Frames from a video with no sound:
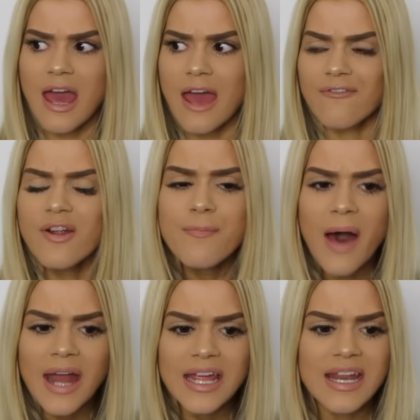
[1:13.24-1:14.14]

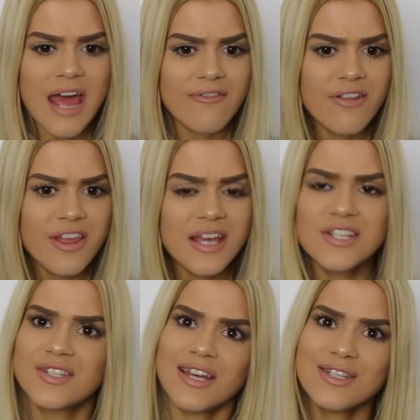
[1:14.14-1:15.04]
everybody and everything
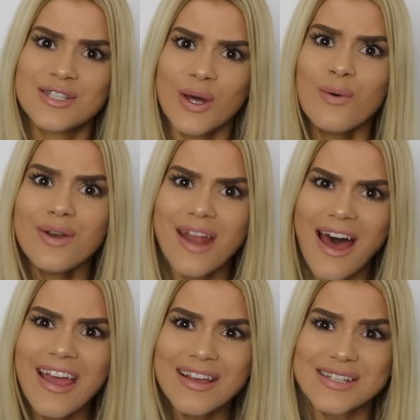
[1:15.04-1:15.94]
is just so
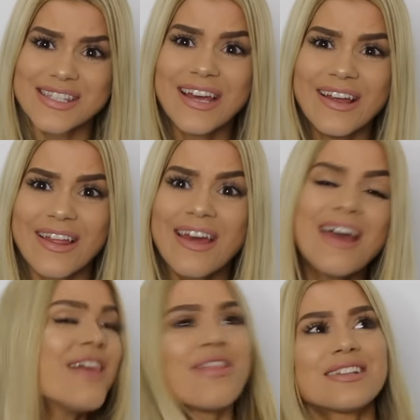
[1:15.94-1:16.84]
nice.
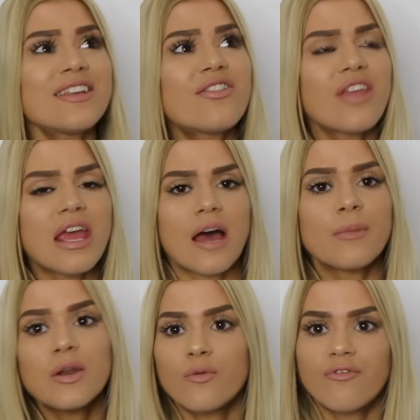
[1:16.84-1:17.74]
That's the thing. I
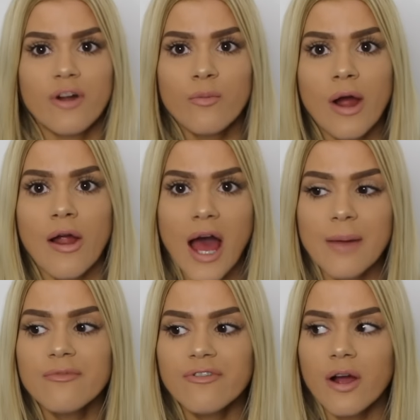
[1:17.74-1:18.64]
mean, from where
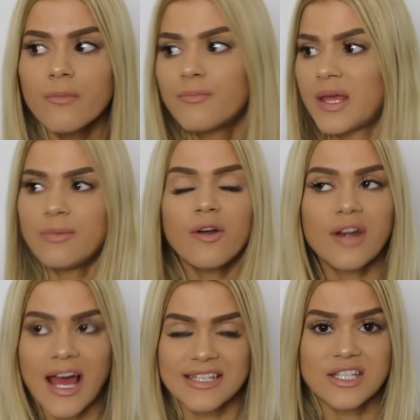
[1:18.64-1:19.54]
I'm from, people
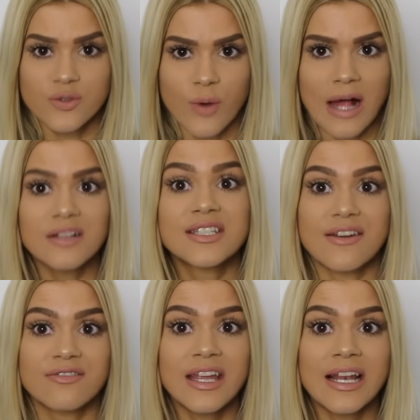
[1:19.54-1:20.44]
are nice as well,
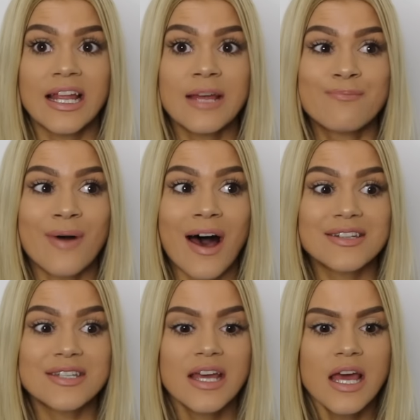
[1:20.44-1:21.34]
definitely,
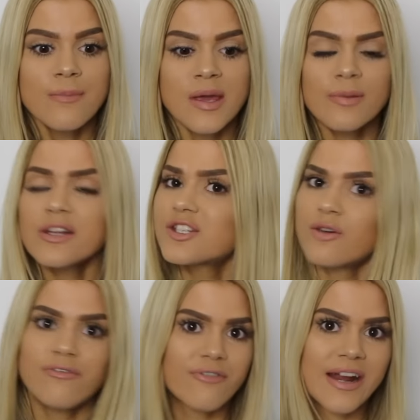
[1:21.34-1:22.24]
but people are
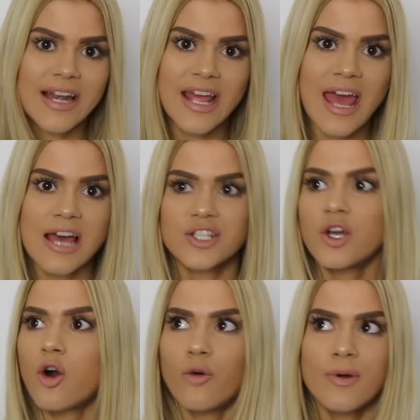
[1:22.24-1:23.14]
so friendly here,
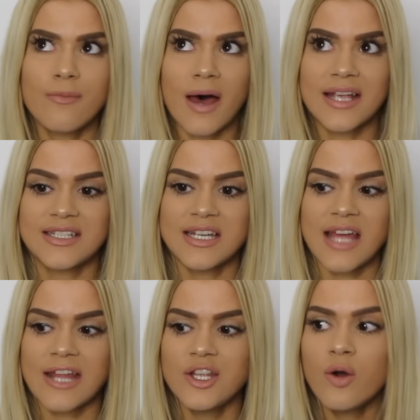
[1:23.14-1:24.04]
so open-minded,
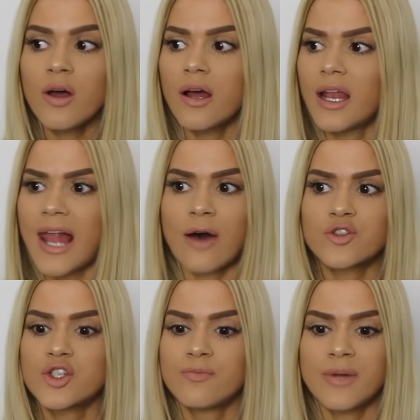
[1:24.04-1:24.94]
and you are
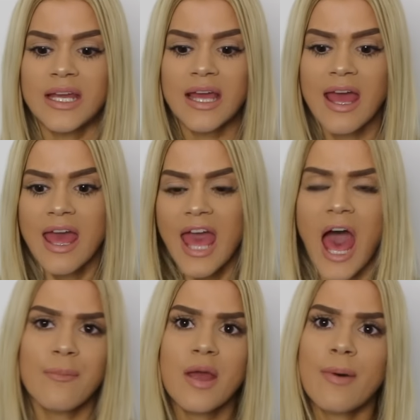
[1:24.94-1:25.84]
allowed to be
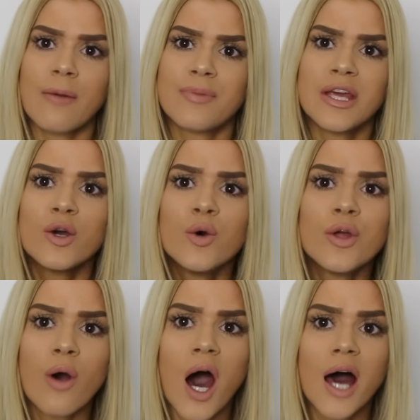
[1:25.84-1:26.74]
happy about being who
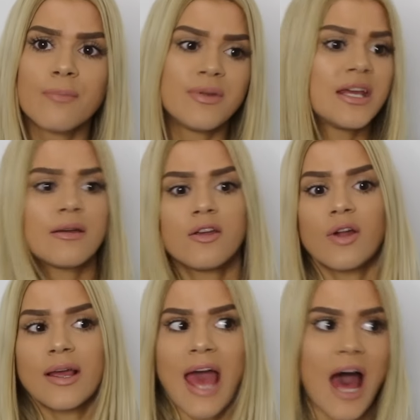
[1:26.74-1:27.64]
you are and being, you know,
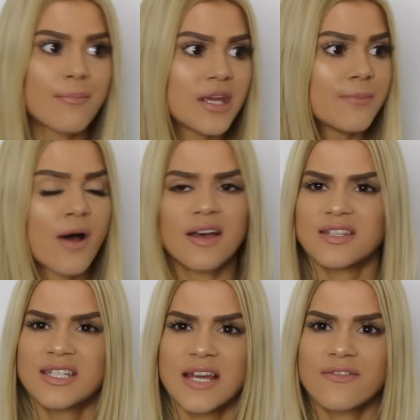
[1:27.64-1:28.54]
like happy and
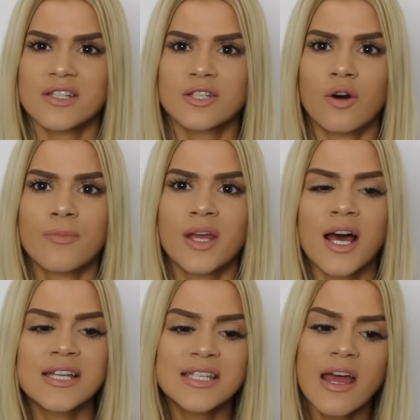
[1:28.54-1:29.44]
positive and so on.
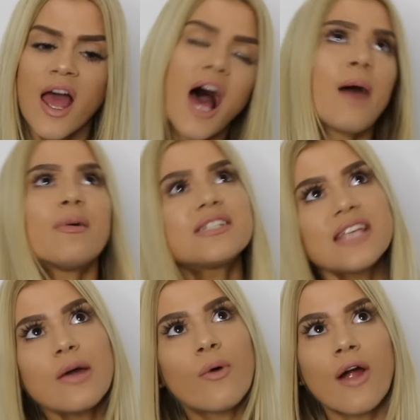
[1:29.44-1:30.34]
Because I must
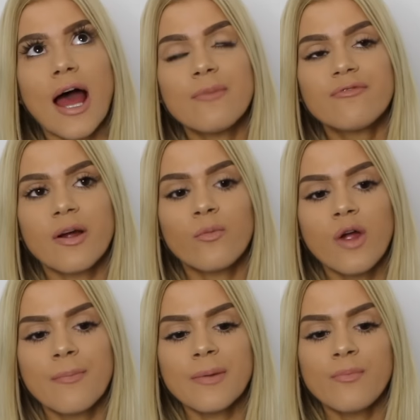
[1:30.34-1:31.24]
say, where I'm from,
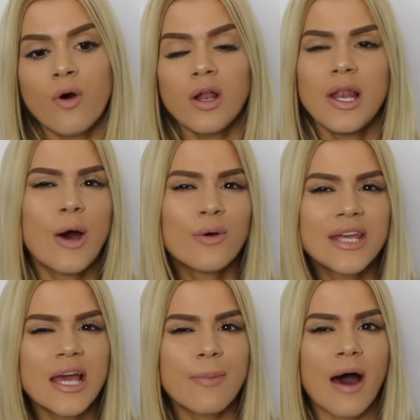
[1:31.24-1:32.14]
we're a bit more
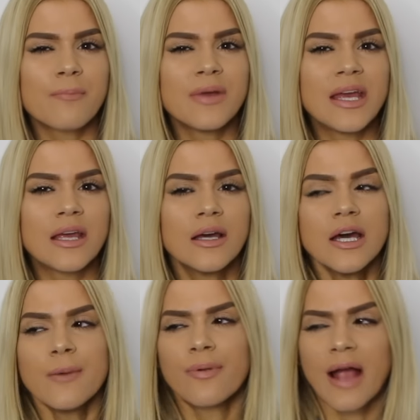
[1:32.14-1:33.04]
low-key about being
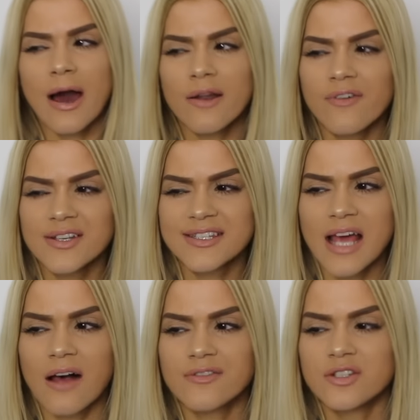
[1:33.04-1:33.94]
proud of
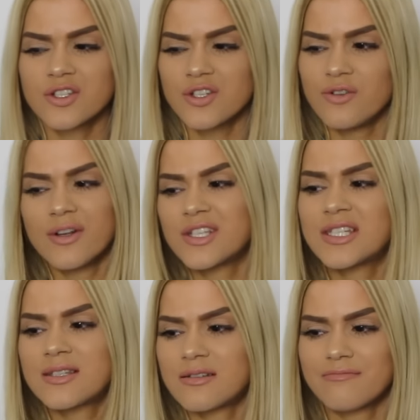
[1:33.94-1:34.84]
ourselves. So, you know,
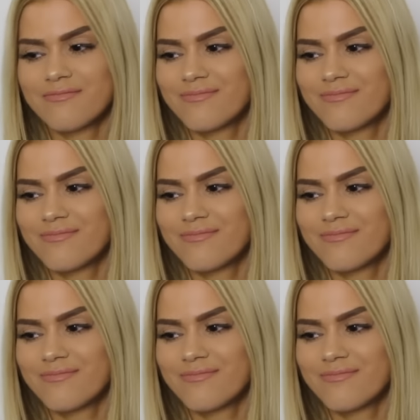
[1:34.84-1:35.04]
just